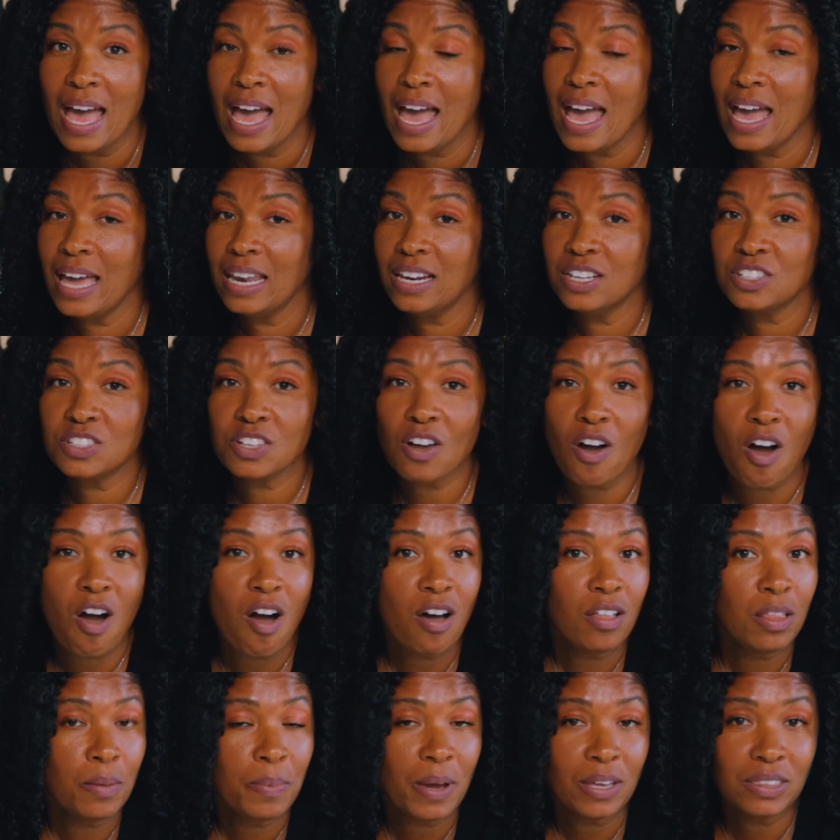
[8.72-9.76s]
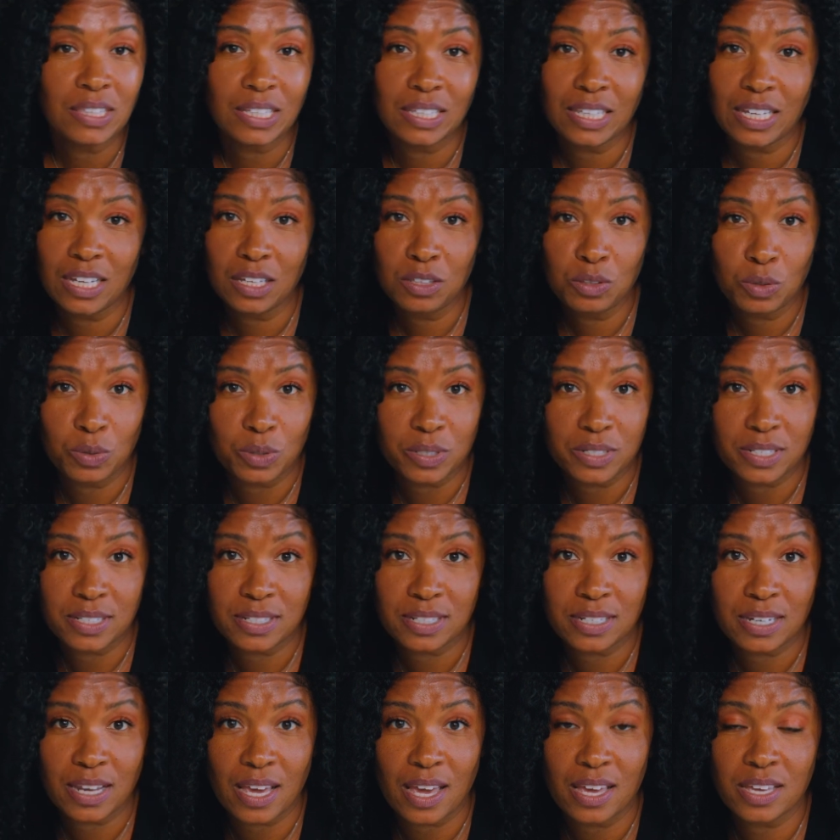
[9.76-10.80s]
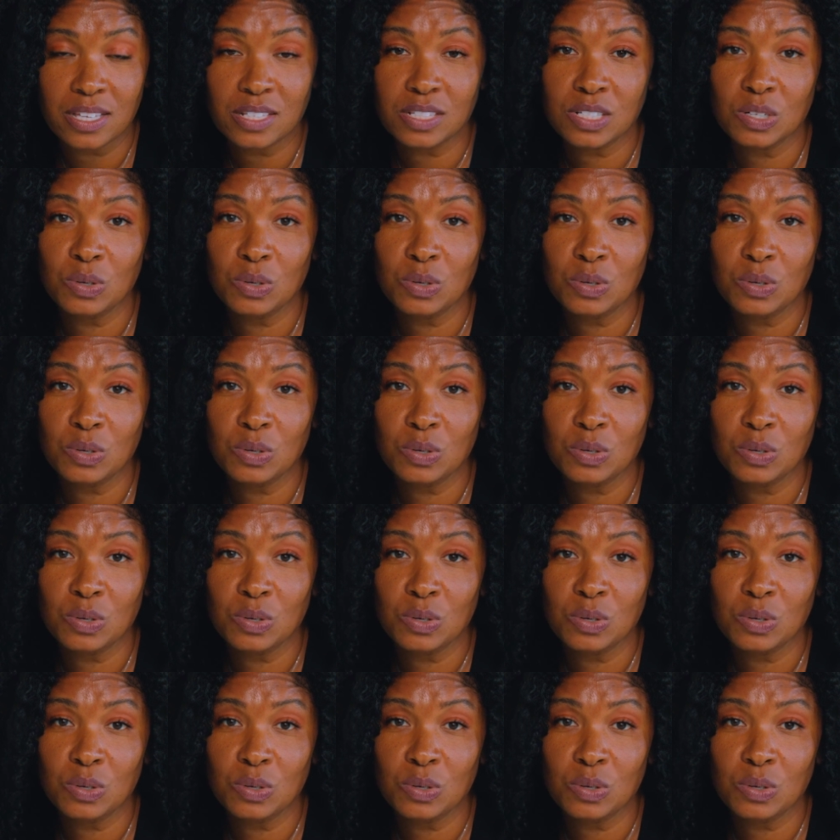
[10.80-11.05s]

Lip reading: and it's all about the landlords today.